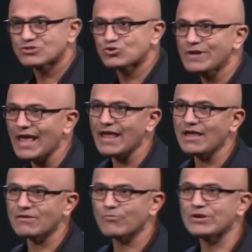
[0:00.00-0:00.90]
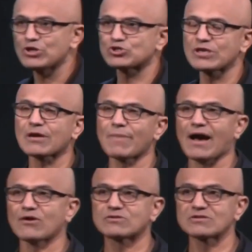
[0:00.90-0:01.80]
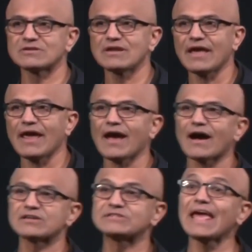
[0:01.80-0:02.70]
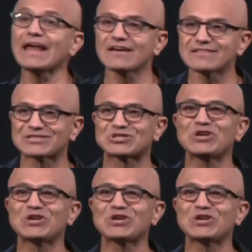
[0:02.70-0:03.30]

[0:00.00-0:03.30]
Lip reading: Today, when you think about AI, data that's